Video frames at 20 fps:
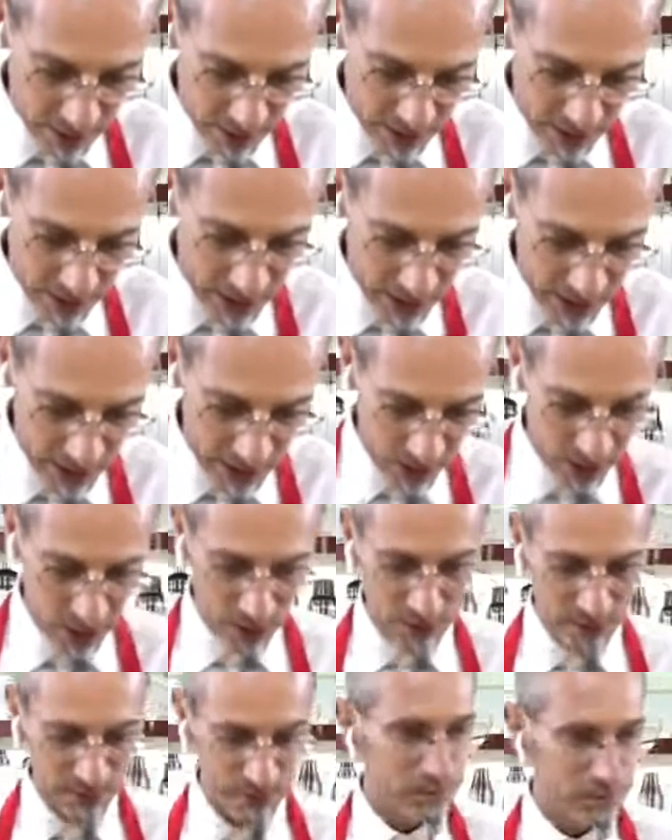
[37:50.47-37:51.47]
There you go.
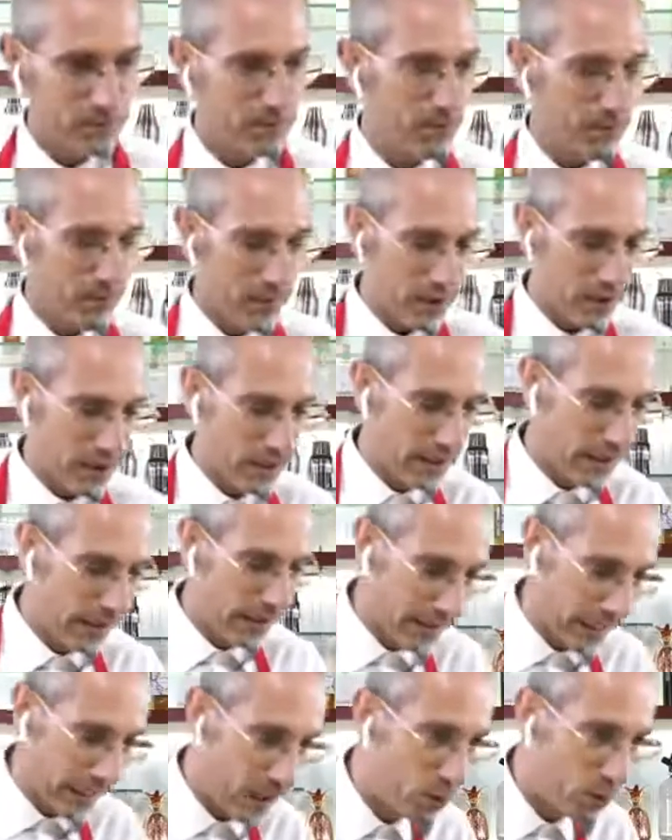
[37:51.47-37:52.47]

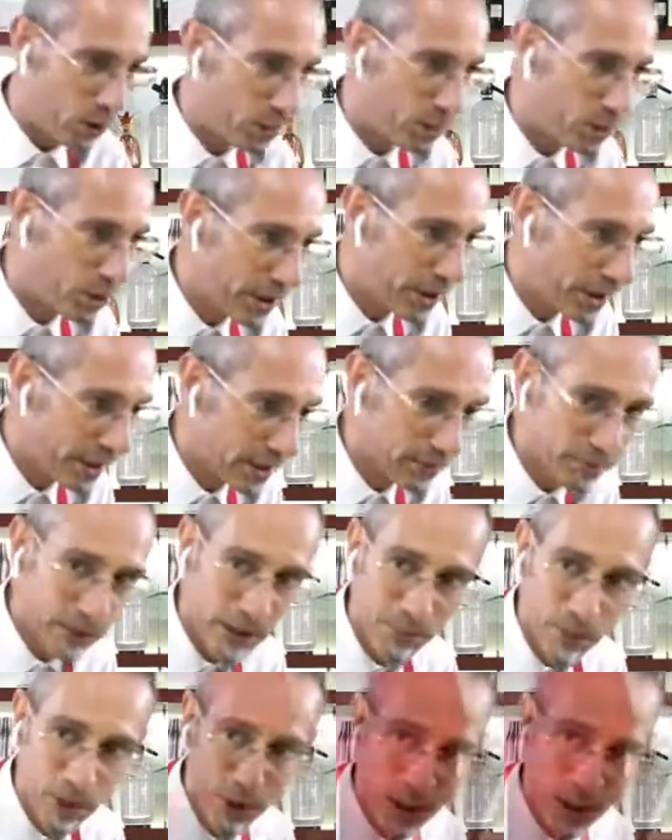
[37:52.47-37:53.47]
I will put it here. Maybe you guys